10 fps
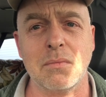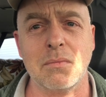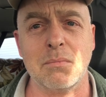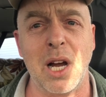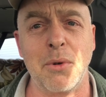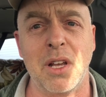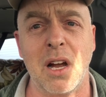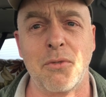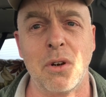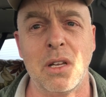
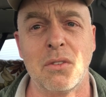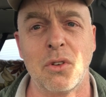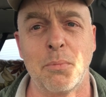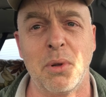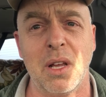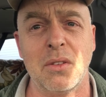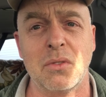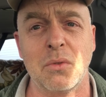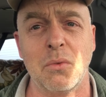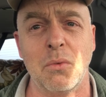recovery took place